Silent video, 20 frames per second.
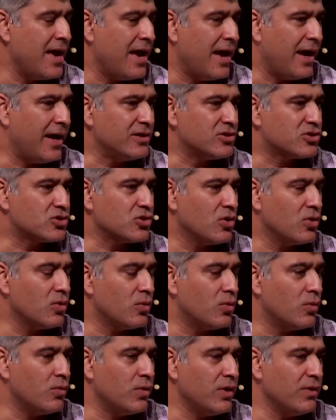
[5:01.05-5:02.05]
And so
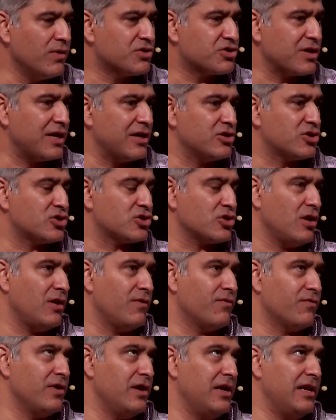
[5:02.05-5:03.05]
we were trying to
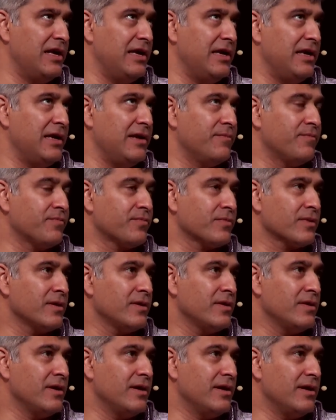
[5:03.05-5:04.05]
solve really
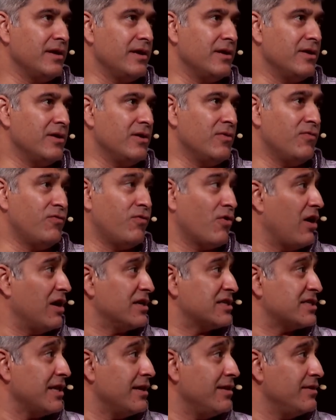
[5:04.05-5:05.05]
for
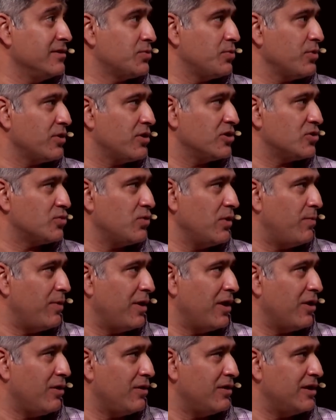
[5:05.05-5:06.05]
ourselves because we
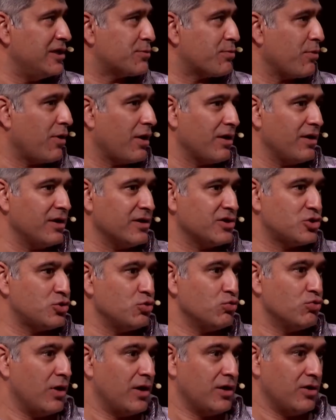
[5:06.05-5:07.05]
build all these products to
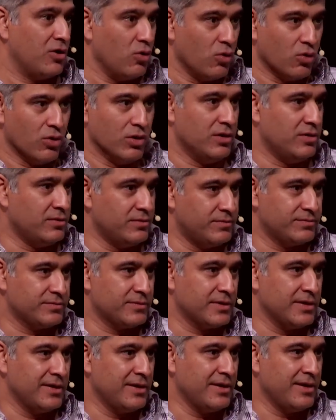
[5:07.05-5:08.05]
run Google.
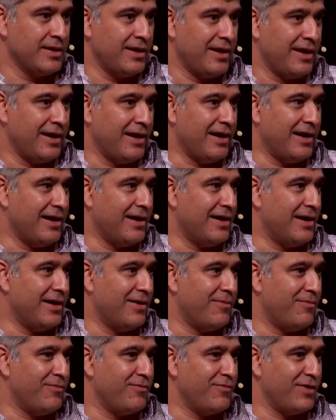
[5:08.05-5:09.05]
We
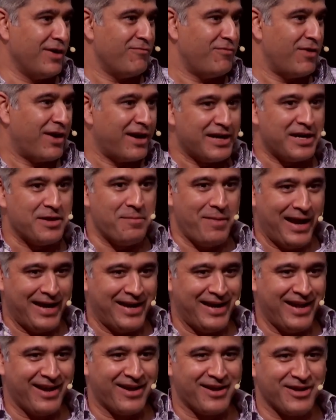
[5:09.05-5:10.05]
are a very
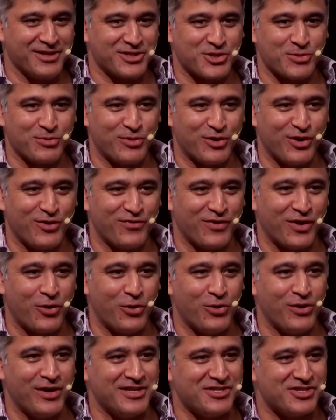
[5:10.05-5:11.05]
demanding customer of our
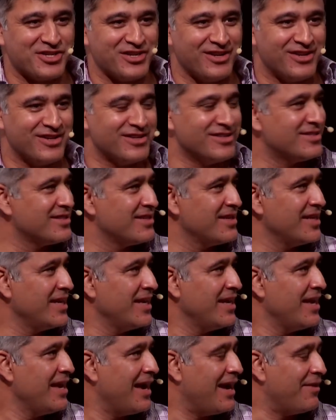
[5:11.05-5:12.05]
own engineers,
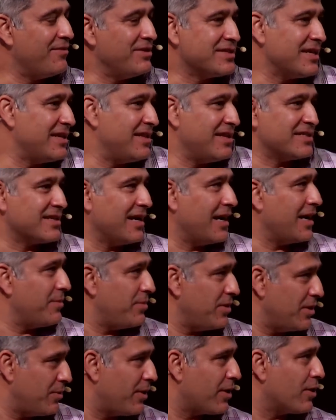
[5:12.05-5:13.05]
and we said there's got to
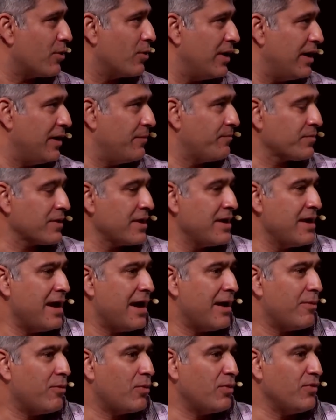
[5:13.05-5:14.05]
be a better way.
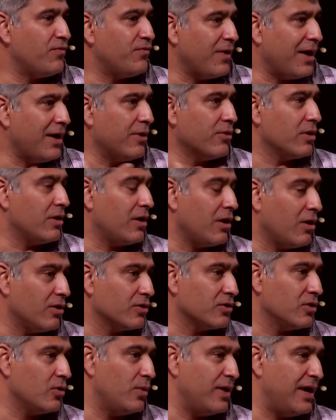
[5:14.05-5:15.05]
And what we found along
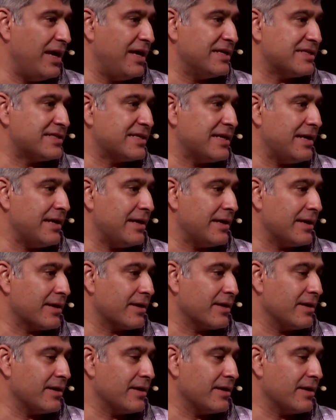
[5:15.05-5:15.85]
the way is that